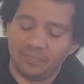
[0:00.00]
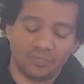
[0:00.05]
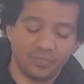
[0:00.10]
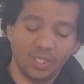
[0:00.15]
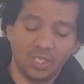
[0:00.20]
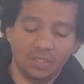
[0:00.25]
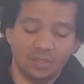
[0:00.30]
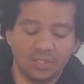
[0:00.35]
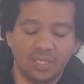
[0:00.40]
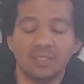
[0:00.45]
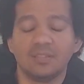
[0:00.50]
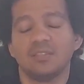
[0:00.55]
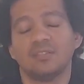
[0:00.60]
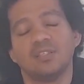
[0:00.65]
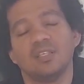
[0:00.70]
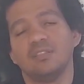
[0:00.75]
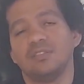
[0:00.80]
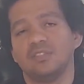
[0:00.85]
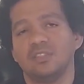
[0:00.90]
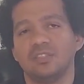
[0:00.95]
No, that's
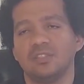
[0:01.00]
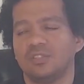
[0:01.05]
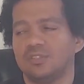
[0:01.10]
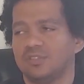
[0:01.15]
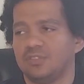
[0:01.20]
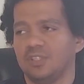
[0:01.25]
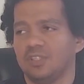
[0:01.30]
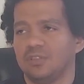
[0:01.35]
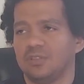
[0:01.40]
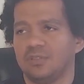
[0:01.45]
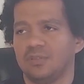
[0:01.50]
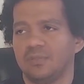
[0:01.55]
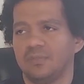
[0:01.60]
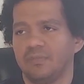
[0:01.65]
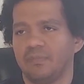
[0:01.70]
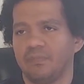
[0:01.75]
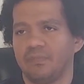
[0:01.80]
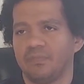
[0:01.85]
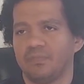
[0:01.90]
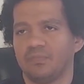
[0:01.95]
essentially just it.
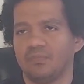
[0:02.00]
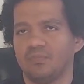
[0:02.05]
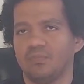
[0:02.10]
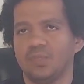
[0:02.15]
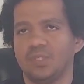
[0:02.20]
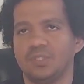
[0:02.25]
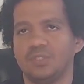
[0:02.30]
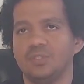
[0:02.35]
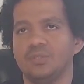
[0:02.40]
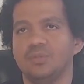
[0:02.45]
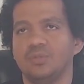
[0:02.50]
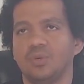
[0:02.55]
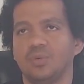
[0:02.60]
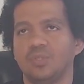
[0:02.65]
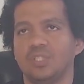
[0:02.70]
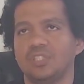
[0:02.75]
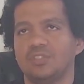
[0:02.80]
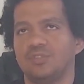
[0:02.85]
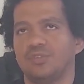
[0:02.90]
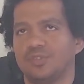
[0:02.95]
But you
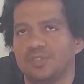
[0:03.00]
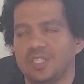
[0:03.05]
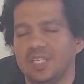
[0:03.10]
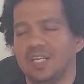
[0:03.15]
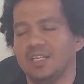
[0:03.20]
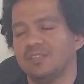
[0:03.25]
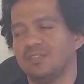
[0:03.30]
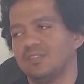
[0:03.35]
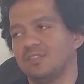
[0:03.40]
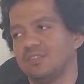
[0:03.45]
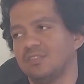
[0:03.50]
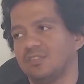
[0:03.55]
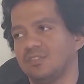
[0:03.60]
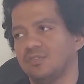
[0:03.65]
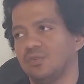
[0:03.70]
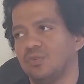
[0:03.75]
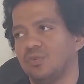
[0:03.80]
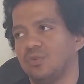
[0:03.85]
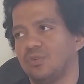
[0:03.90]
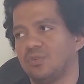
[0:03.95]
know that your
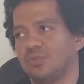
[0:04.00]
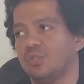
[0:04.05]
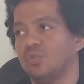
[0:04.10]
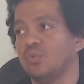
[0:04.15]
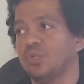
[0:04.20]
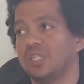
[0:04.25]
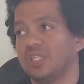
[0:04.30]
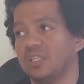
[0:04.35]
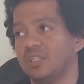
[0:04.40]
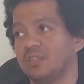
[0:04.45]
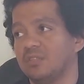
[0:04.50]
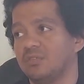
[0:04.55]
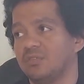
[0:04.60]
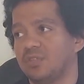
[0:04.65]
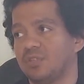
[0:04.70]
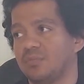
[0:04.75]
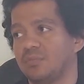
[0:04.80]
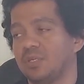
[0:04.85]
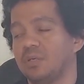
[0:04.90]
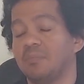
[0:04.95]
chances for doing it
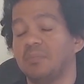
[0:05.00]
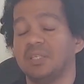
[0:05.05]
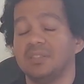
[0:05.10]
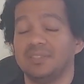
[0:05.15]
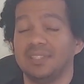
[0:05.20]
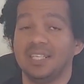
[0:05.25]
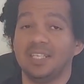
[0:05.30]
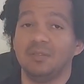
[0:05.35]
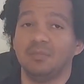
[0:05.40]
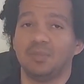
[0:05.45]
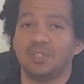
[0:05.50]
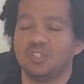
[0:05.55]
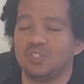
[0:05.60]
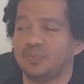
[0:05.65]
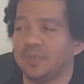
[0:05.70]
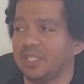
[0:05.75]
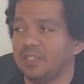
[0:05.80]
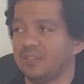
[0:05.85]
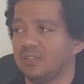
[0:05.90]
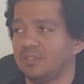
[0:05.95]
from a mundane
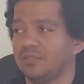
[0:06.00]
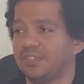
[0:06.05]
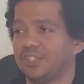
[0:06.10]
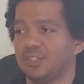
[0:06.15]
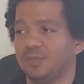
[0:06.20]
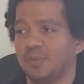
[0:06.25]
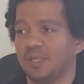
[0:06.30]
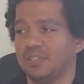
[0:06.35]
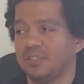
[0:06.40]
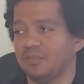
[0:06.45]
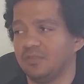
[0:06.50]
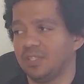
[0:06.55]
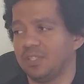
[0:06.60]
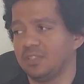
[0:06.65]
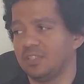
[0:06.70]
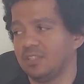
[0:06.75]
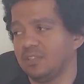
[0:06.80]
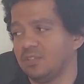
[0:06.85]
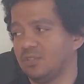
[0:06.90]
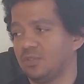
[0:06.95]
perspective, despite the
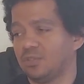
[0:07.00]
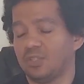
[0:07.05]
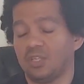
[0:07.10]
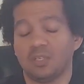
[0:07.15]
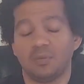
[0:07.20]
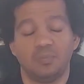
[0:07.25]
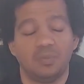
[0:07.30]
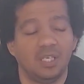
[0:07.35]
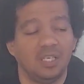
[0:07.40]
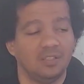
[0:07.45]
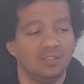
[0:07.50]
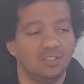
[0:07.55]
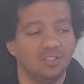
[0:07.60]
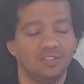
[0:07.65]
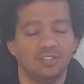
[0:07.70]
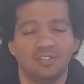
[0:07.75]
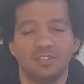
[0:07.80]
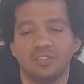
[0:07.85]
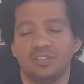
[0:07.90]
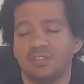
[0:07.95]
fact that you're not a
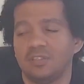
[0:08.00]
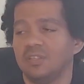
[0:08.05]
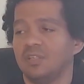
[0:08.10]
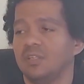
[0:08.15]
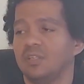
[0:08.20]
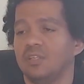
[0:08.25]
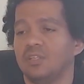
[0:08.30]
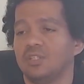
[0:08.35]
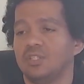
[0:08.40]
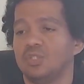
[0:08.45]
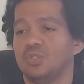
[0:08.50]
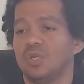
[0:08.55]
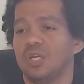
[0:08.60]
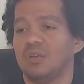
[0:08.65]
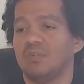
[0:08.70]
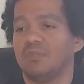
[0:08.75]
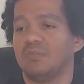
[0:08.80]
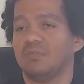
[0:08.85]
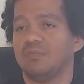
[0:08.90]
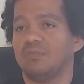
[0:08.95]
practitioner, you
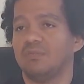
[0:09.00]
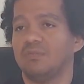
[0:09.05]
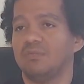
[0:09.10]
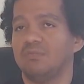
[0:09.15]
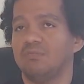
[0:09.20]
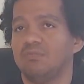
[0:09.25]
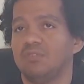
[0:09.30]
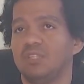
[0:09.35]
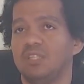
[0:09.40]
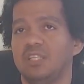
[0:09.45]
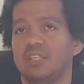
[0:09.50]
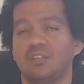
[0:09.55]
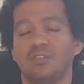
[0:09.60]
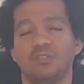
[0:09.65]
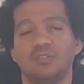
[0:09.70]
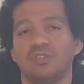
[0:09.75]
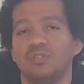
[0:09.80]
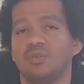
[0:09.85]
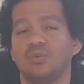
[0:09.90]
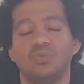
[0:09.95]
have
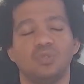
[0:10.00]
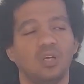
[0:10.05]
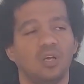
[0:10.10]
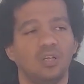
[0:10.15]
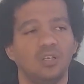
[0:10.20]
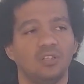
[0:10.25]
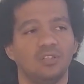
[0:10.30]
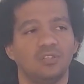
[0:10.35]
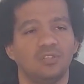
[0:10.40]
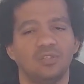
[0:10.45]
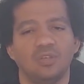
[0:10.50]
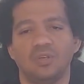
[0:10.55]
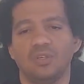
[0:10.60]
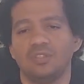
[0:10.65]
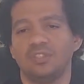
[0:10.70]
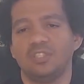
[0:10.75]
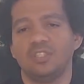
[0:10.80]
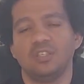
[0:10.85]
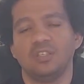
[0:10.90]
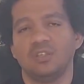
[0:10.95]
little to no knowledge on the